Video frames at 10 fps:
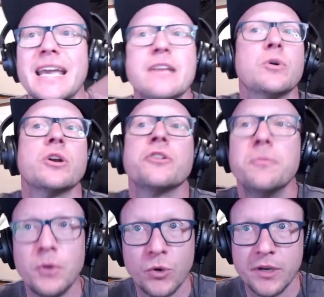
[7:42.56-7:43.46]
anyone on the
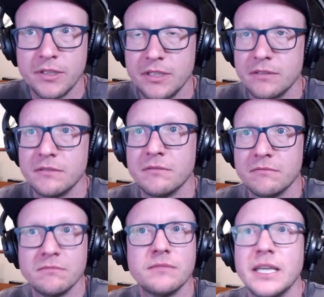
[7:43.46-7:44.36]
board
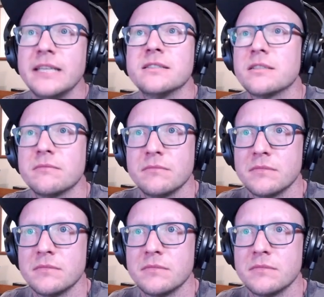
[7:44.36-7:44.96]
is